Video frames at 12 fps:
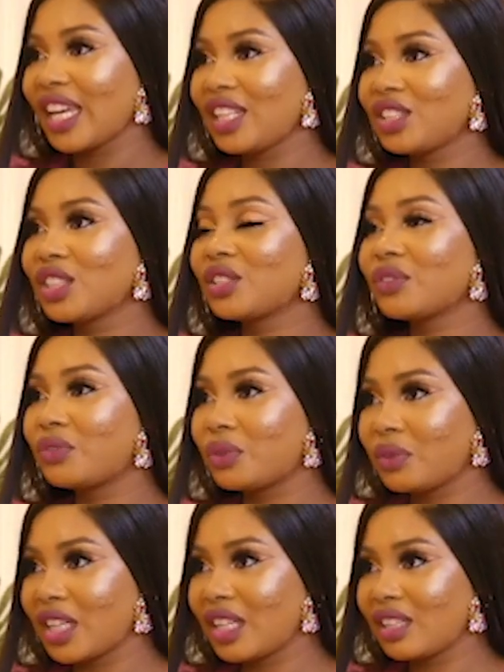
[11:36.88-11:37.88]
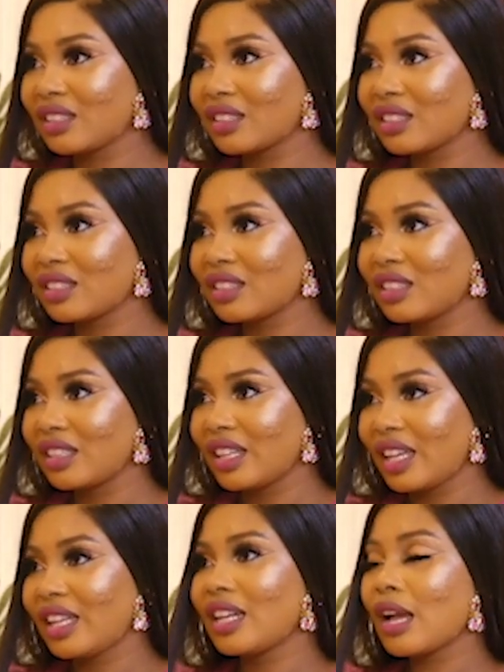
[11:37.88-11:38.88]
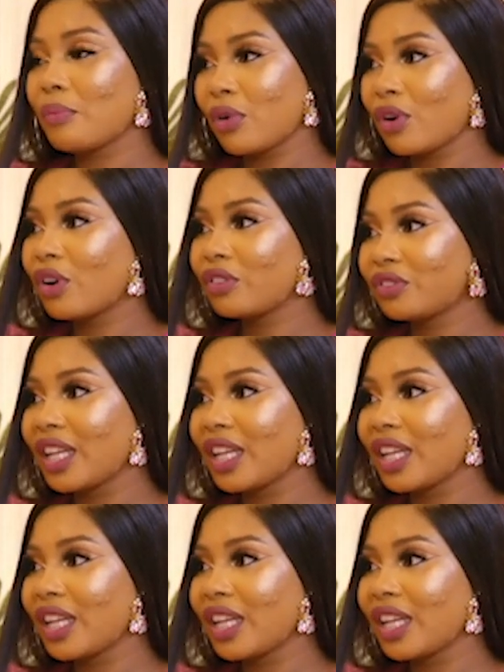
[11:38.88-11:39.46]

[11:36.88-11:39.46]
ages of 3 and above,